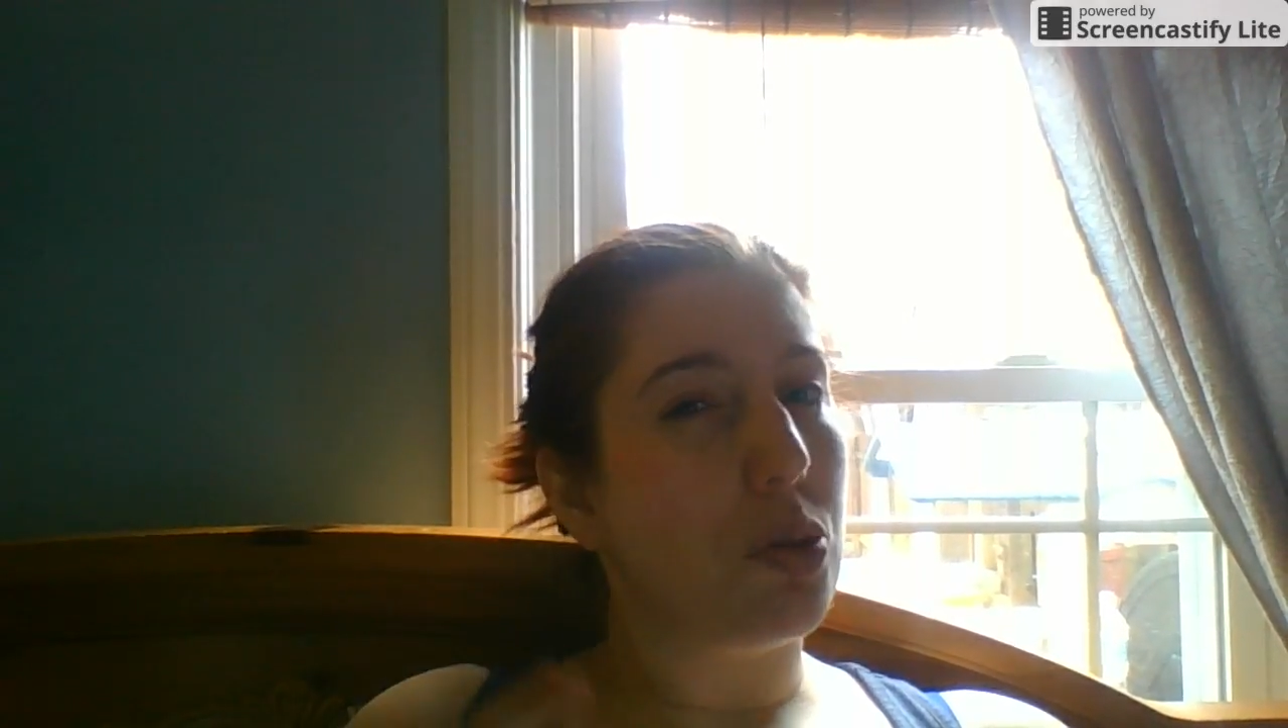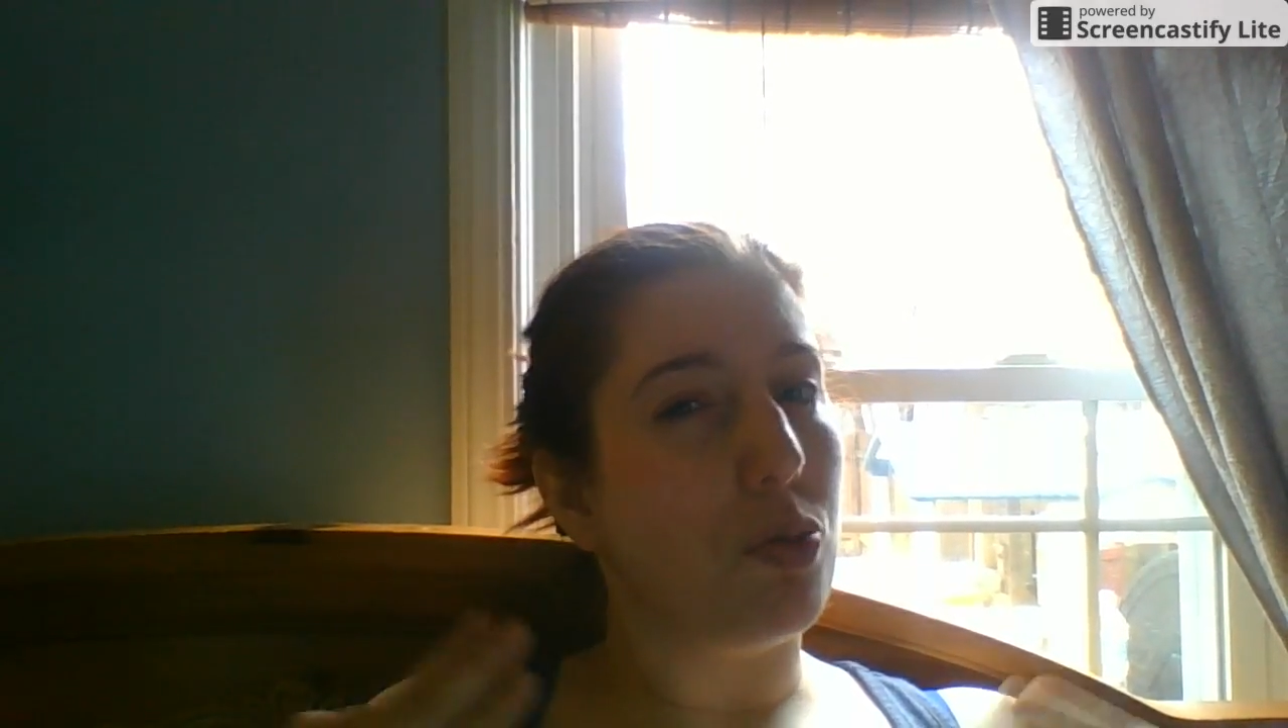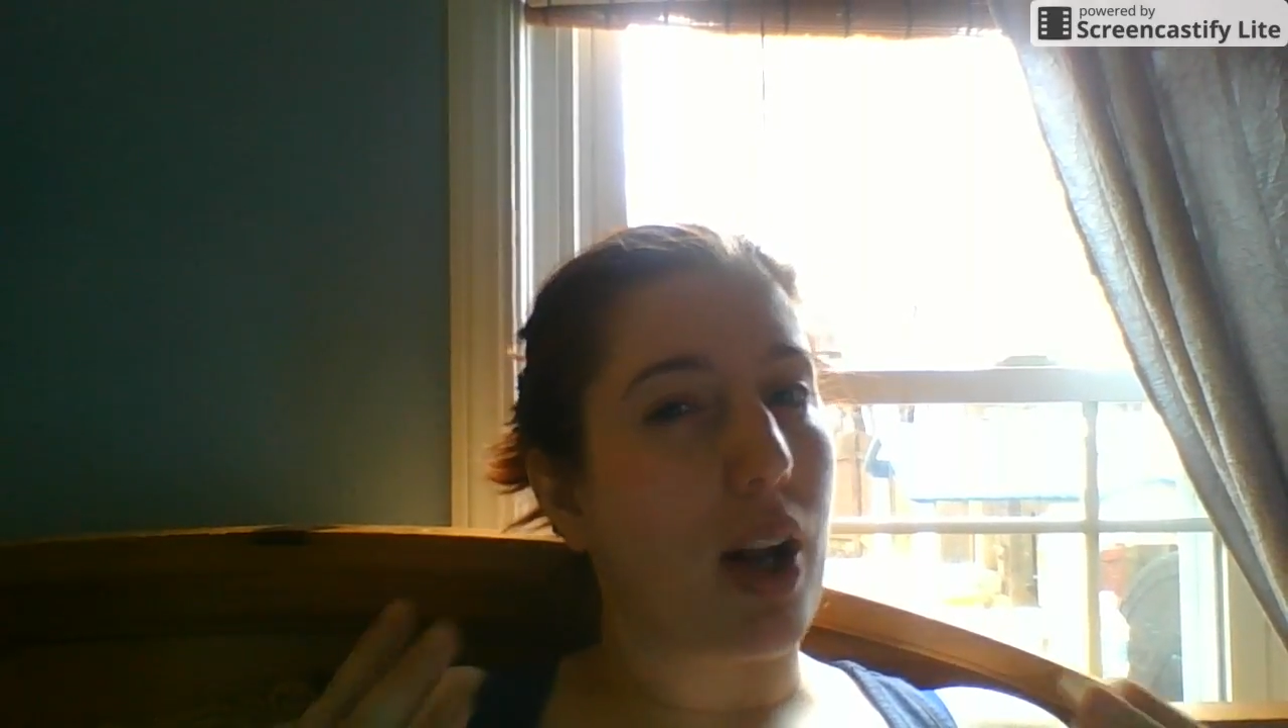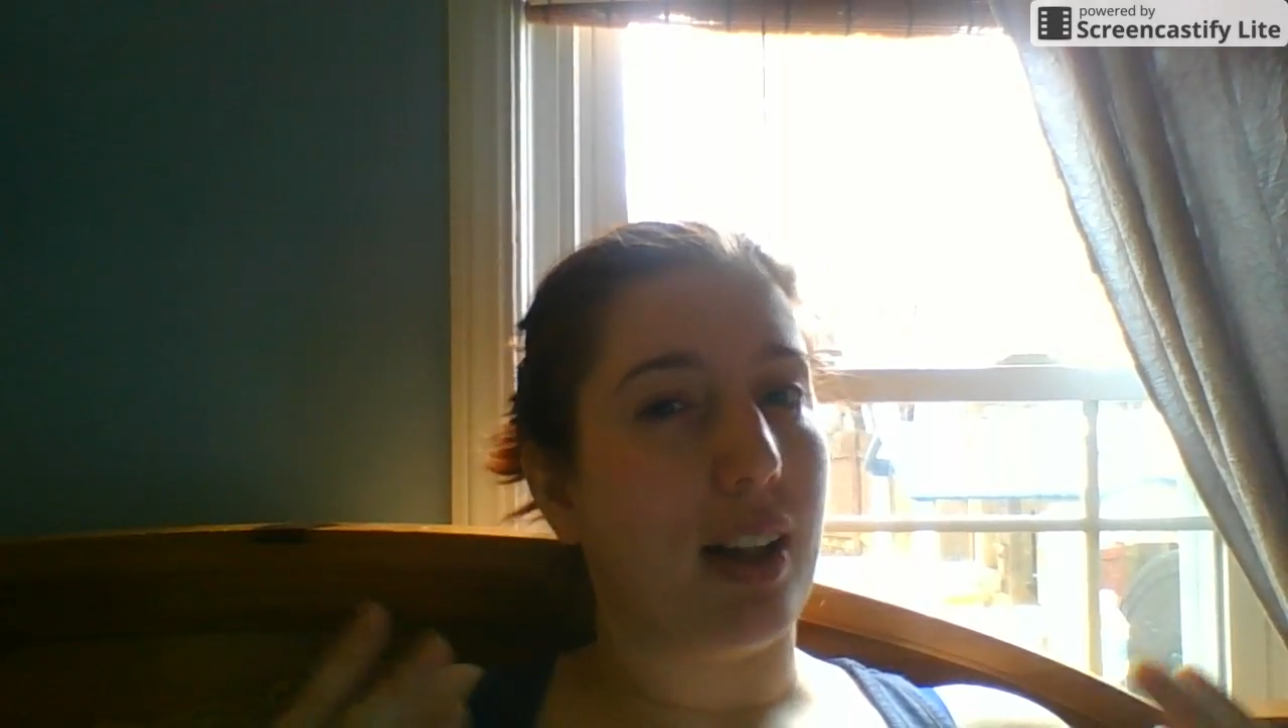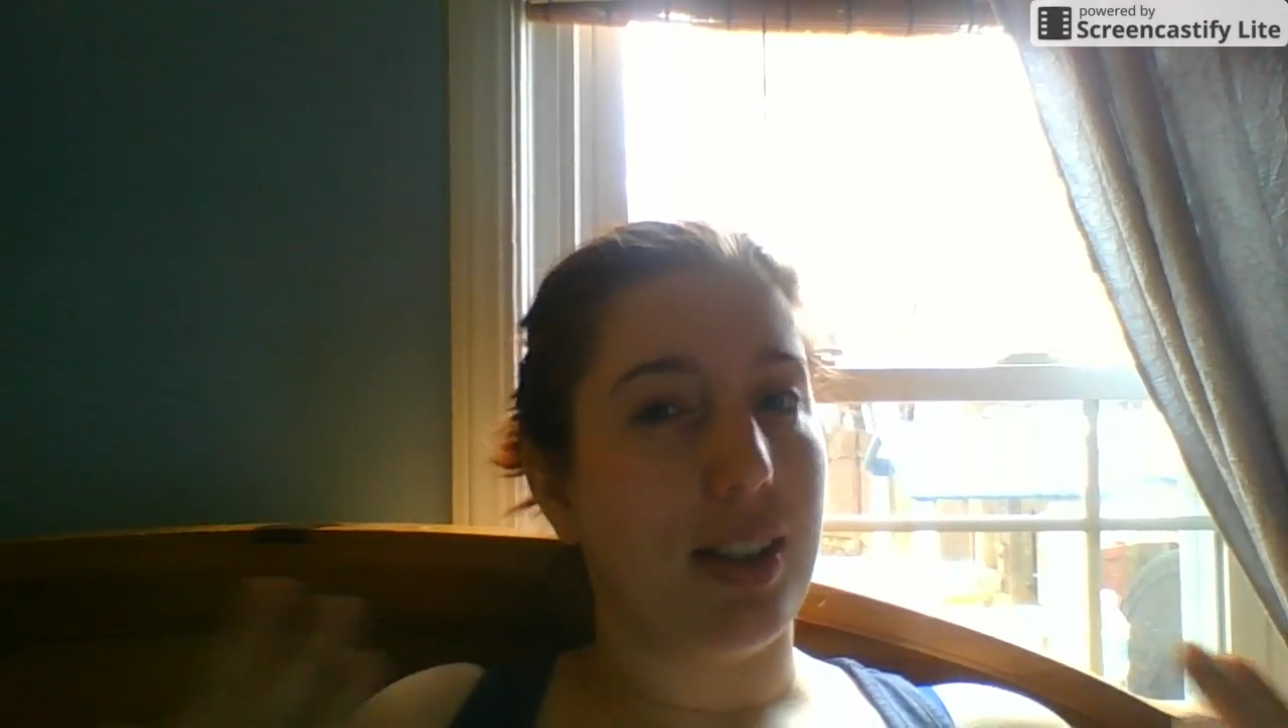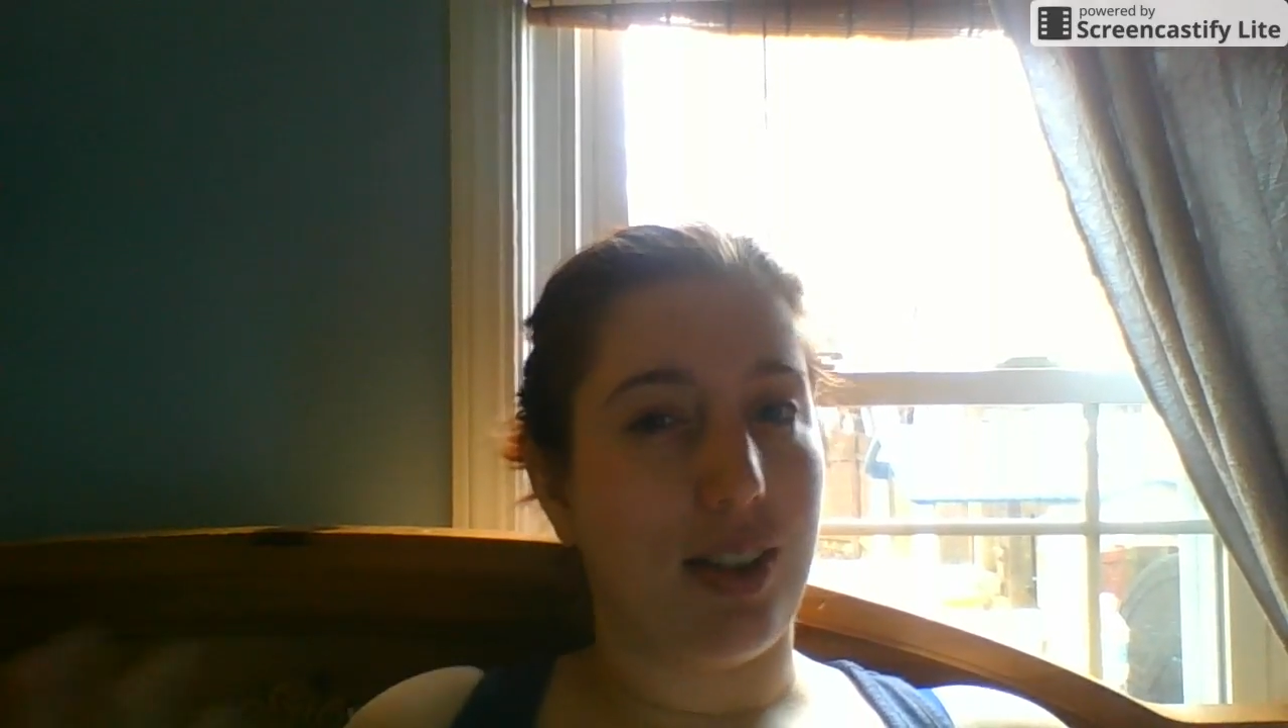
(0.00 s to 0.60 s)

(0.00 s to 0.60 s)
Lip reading: directly